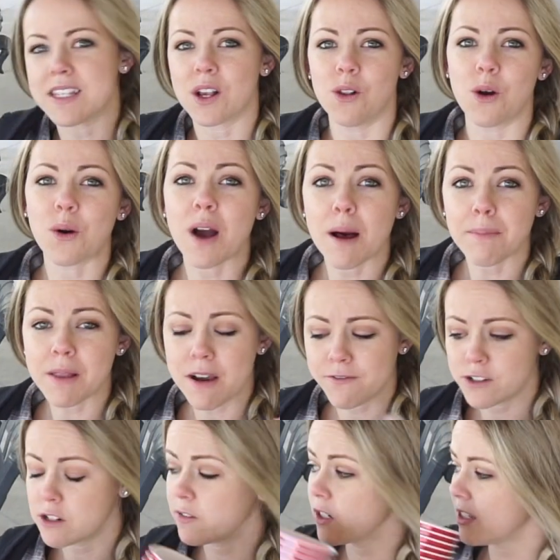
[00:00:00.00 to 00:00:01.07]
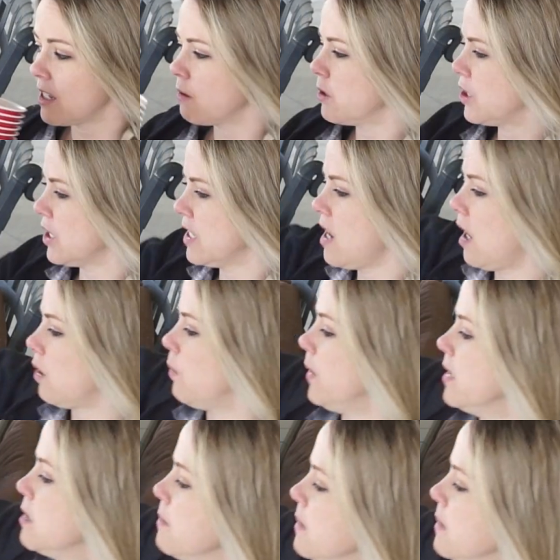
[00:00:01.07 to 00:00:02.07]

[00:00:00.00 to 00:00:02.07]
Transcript: Solo cup leftovers that we're just not going to